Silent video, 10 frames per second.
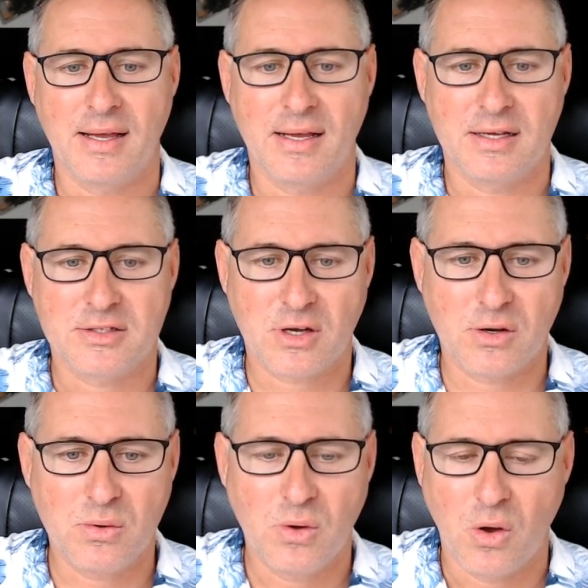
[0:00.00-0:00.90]

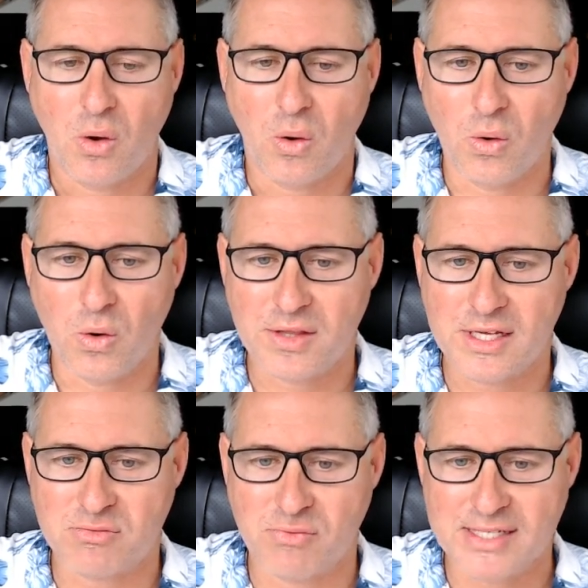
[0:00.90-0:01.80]
So all of
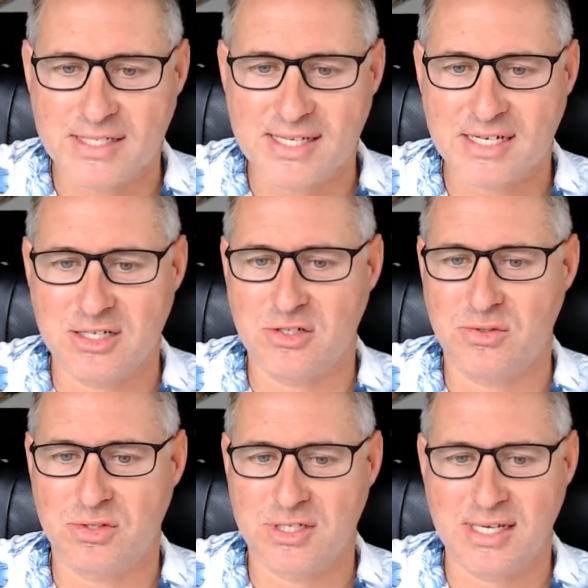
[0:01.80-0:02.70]
these red sections
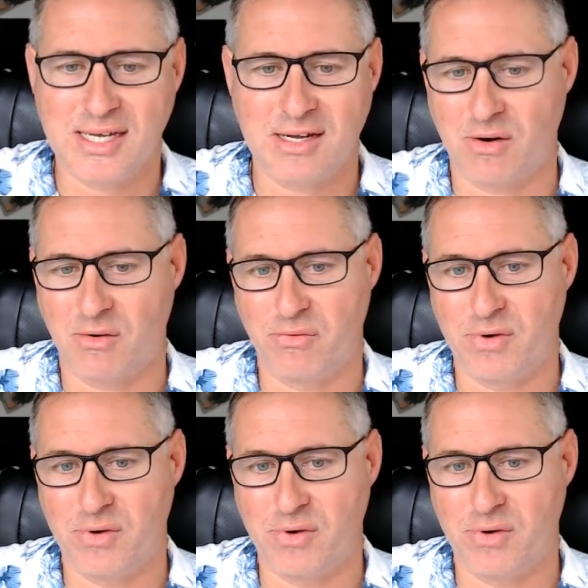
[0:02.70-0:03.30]
you'll see here are really